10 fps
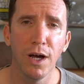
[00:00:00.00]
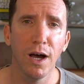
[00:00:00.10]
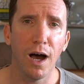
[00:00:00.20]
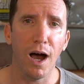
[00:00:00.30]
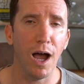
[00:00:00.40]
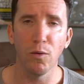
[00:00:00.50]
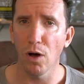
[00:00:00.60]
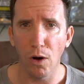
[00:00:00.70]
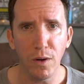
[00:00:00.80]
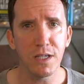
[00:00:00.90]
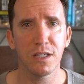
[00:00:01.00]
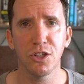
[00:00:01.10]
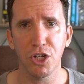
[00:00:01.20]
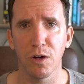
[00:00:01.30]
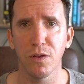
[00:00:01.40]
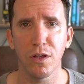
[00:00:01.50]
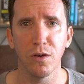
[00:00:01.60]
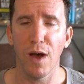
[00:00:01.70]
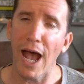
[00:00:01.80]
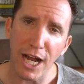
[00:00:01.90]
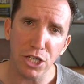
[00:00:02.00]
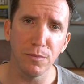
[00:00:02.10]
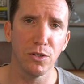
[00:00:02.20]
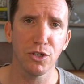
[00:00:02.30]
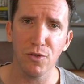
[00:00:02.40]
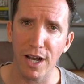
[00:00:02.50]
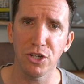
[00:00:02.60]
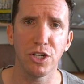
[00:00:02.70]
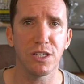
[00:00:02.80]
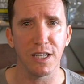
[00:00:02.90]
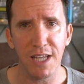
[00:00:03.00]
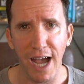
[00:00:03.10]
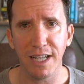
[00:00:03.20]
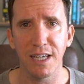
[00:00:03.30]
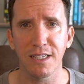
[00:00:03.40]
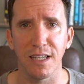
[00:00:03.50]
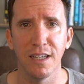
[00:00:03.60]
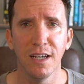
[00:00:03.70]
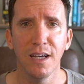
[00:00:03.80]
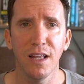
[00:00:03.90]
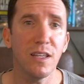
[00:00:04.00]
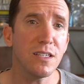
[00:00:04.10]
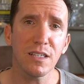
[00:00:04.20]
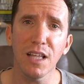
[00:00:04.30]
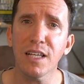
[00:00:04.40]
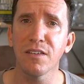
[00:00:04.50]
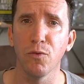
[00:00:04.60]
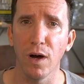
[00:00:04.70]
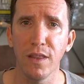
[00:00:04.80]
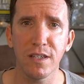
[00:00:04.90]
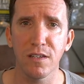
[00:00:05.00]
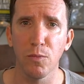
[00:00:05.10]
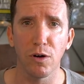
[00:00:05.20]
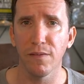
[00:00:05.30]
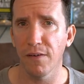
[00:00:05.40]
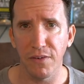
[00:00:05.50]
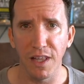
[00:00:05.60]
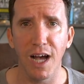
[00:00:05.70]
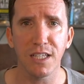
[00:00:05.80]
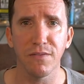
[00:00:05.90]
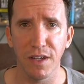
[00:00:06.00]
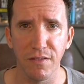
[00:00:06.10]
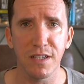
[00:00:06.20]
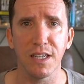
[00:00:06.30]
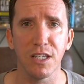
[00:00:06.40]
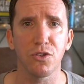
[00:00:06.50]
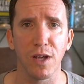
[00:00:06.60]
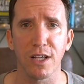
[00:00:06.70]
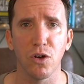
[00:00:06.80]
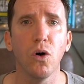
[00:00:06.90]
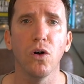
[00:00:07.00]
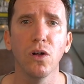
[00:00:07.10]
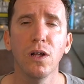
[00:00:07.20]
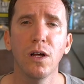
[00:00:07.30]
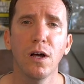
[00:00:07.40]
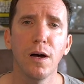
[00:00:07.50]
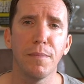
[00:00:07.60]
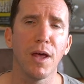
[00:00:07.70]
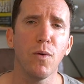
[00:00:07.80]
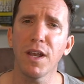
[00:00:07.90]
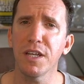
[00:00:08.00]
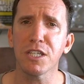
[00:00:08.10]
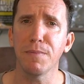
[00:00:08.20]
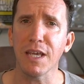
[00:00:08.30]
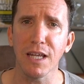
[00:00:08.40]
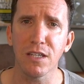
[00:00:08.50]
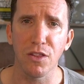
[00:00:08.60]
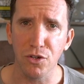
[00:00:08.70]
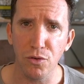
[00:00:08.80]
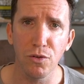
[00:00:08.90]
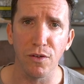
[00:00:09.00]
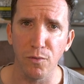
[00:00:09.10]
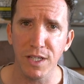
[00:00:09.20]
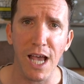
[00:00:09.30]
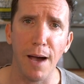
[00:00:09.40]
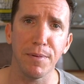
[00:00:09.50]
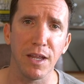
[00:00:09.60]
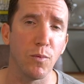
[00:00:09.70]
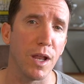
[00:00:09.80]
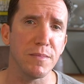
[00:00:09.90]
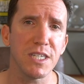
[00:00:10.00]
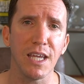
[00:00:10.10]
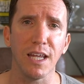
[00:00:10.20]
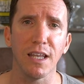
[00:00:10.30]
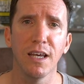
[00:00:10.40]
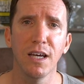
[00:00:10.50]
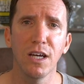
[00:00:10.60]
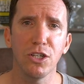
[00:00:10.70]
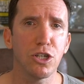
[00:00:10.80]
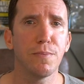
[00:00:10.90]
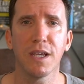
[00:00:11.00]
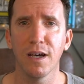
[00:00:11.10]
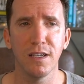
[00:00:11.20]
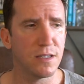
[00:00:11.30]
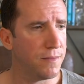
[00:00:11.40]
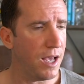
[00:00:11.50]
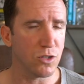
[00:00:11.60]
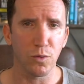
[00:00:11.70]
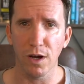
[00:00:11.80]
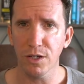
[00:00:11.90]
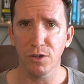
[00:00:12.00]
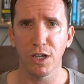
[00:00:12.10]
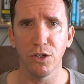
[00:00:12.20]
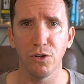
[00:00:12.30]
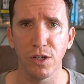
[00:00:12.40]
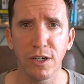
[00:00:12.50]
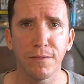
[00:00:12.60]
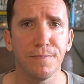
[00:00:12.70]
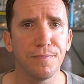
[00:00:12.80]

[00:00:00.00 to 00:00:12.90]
I will always share with you actionable strategies and tactics, and this is less of one. This is more of a philosophy of this industry as a whole. But I wanted to speak into the truth of what's happening and what I'm seeing, just because as we're entering a new year,